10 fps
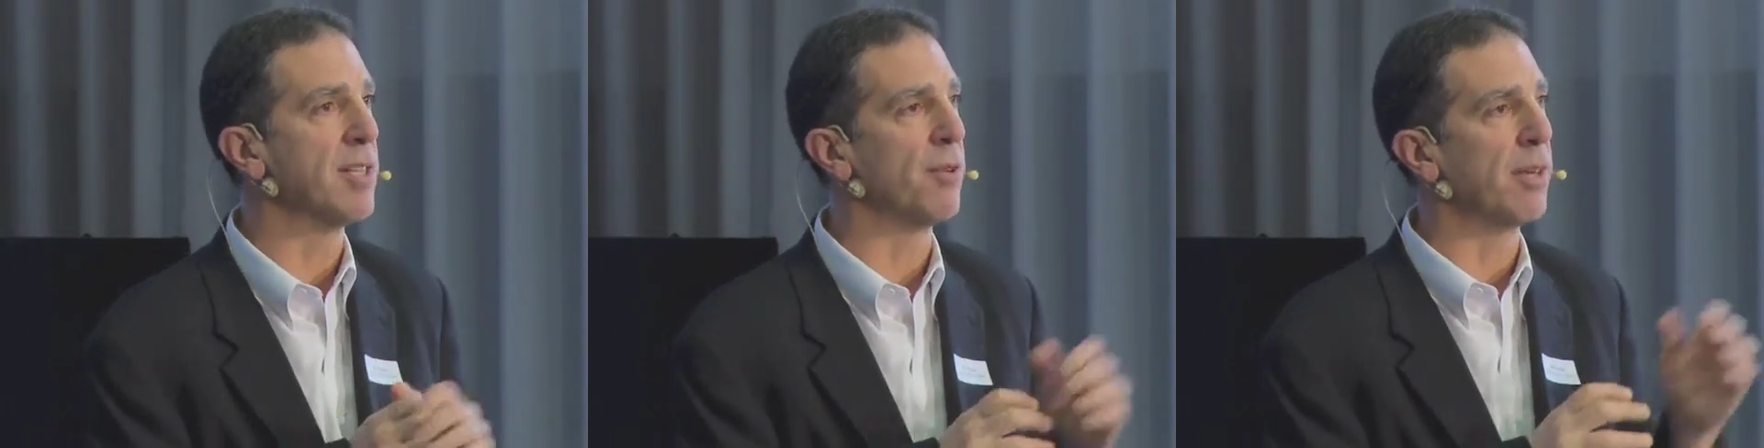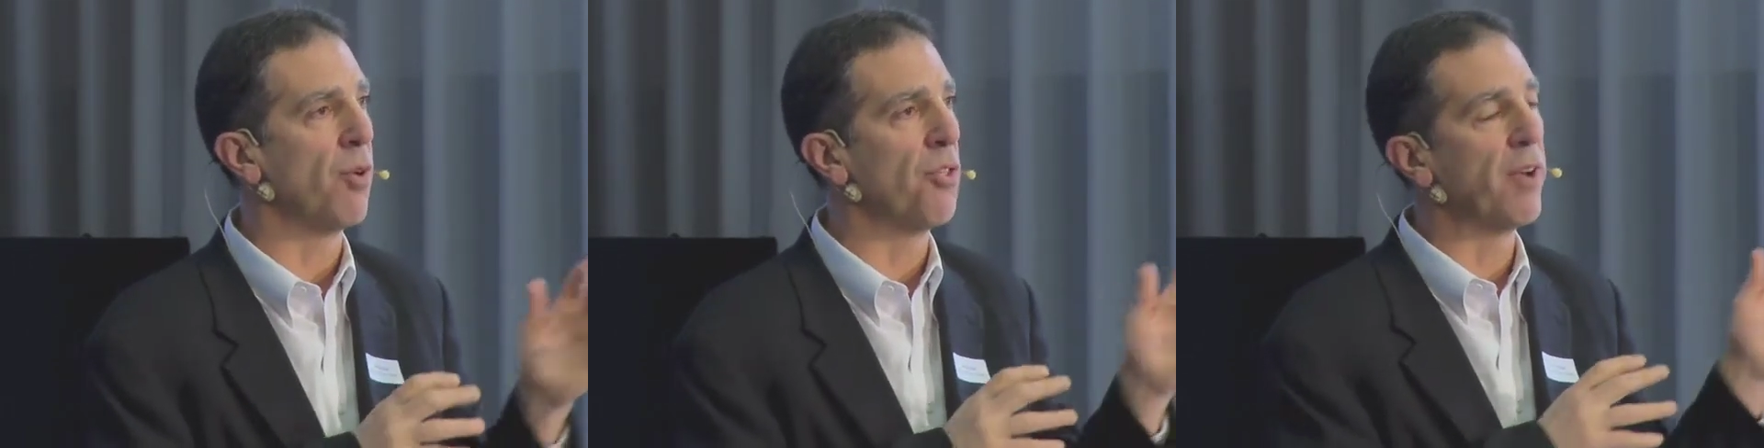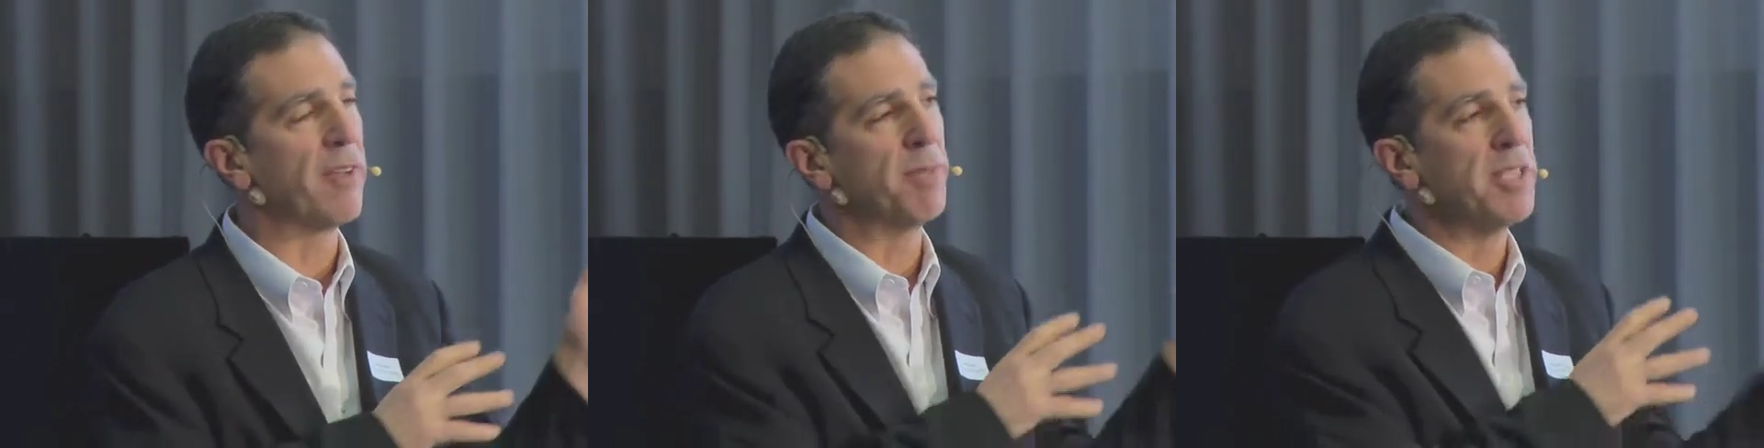So
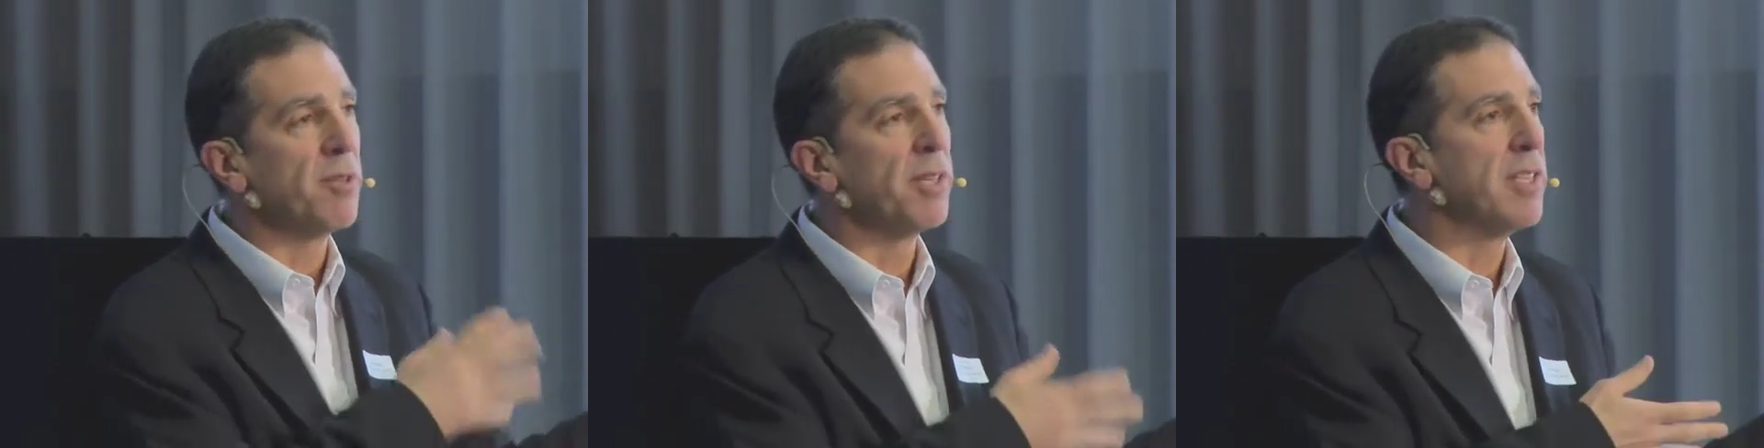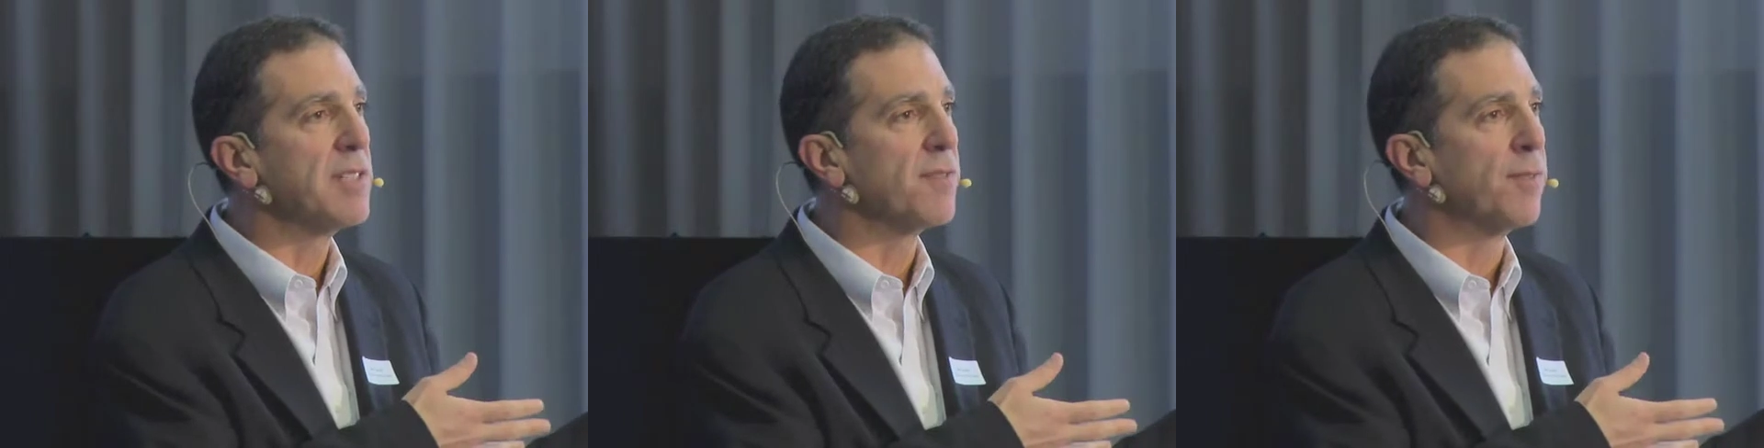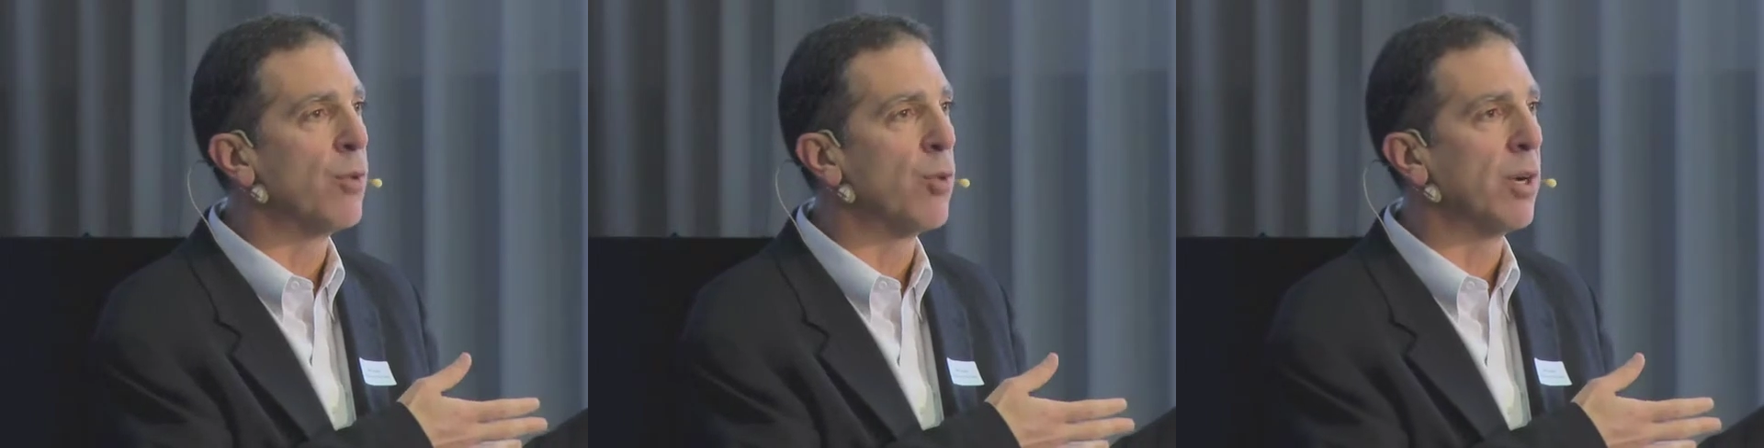although I've been doing this
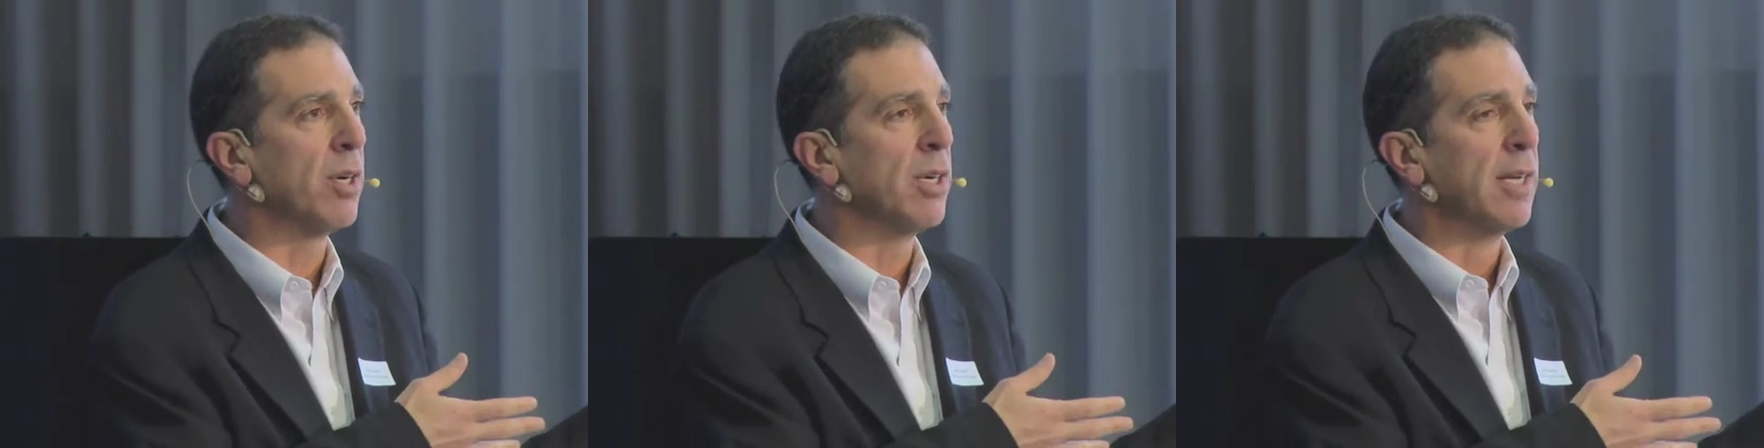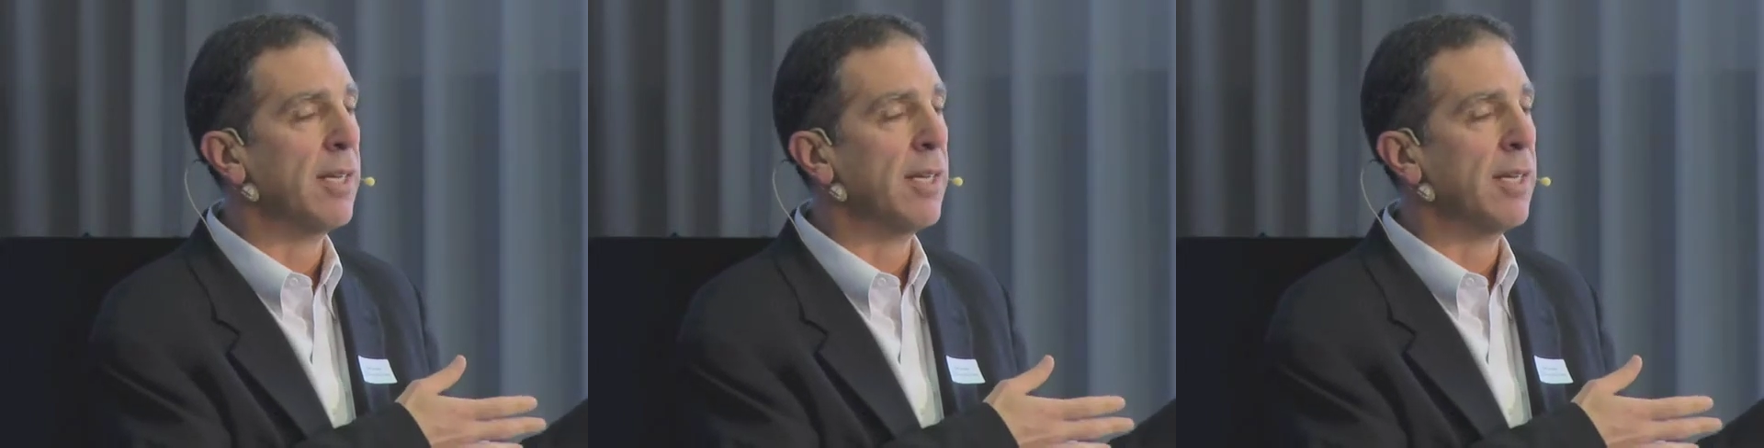for